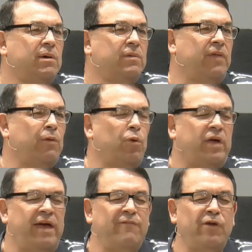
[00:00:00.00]
that will
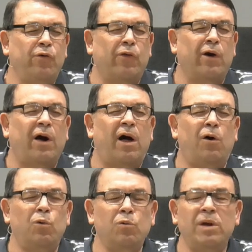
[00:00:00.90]
give you their
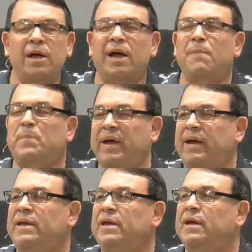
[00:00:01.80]
own
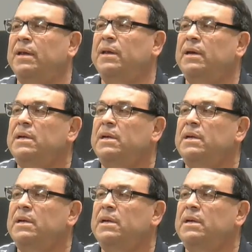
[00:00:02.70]
opinion,